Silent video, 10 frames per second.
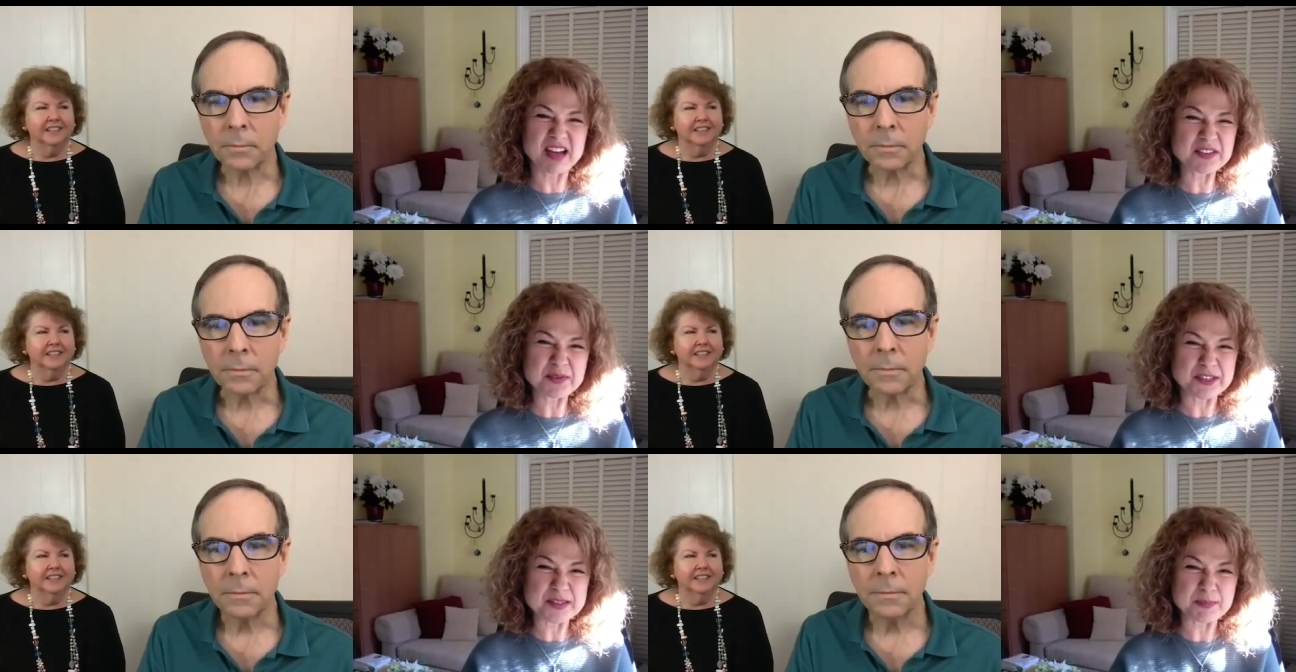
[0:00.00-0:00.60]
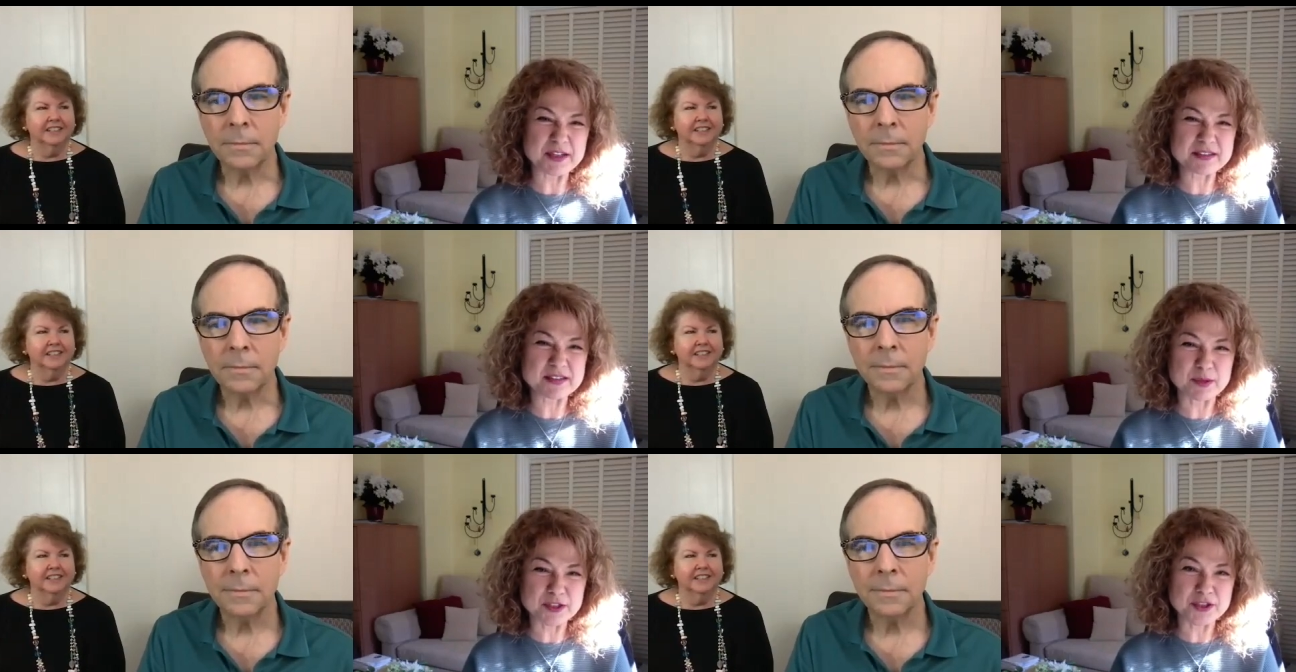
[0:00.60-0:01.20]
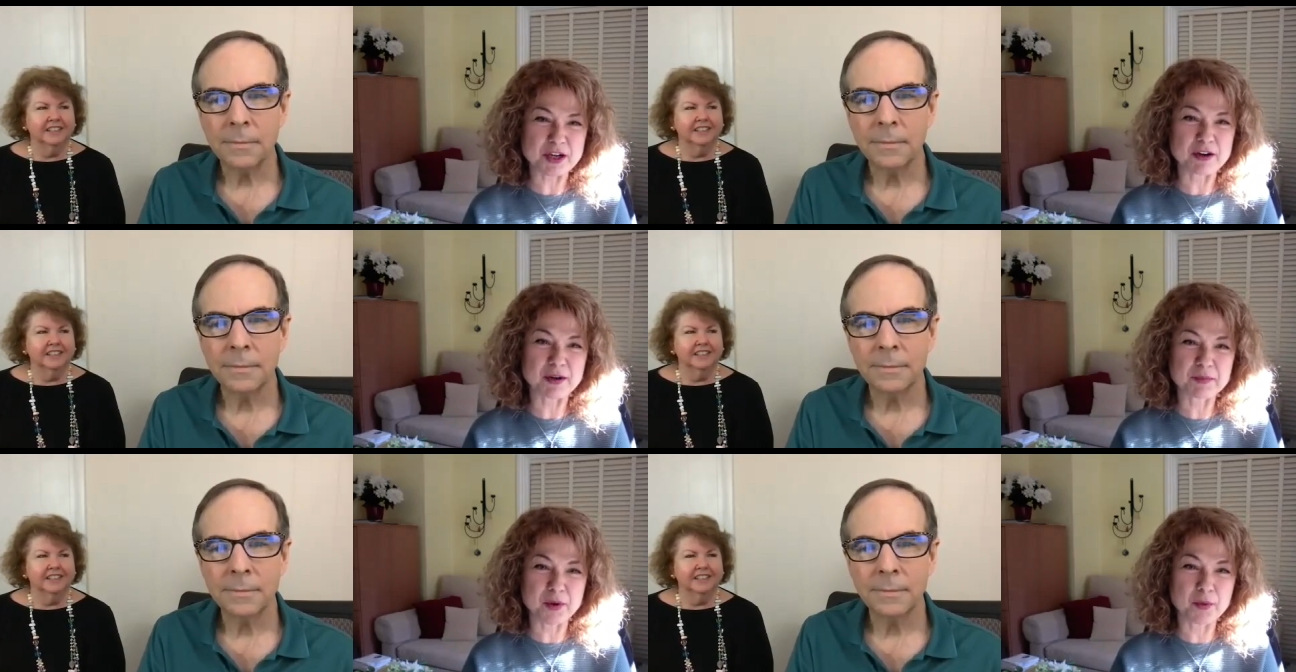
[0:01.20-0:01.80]
Speaker 1: i don't want to spend this much
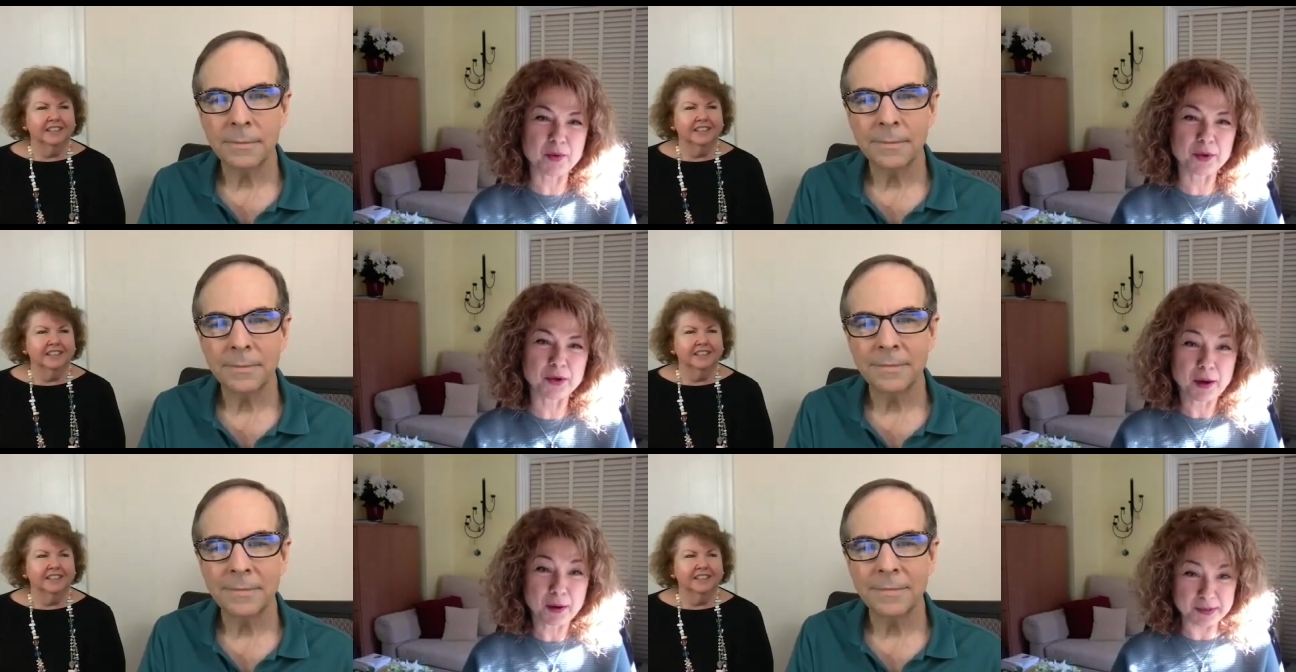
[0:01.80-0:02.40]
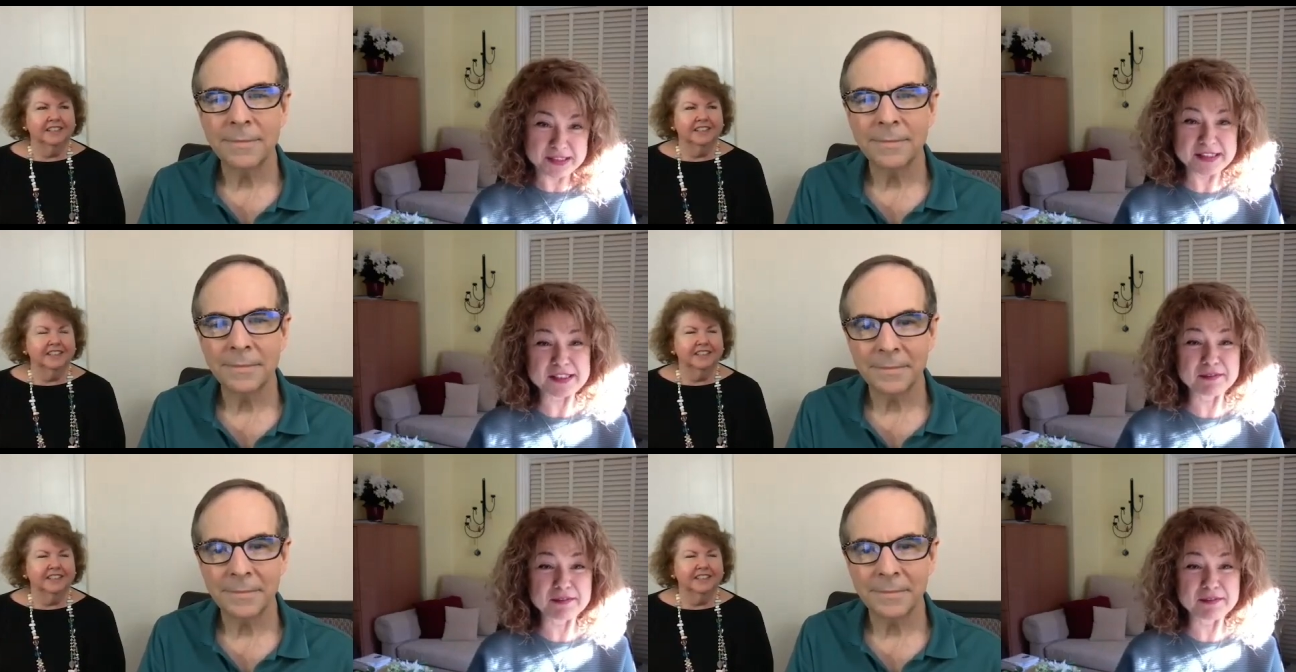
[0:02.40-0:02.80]
time or was it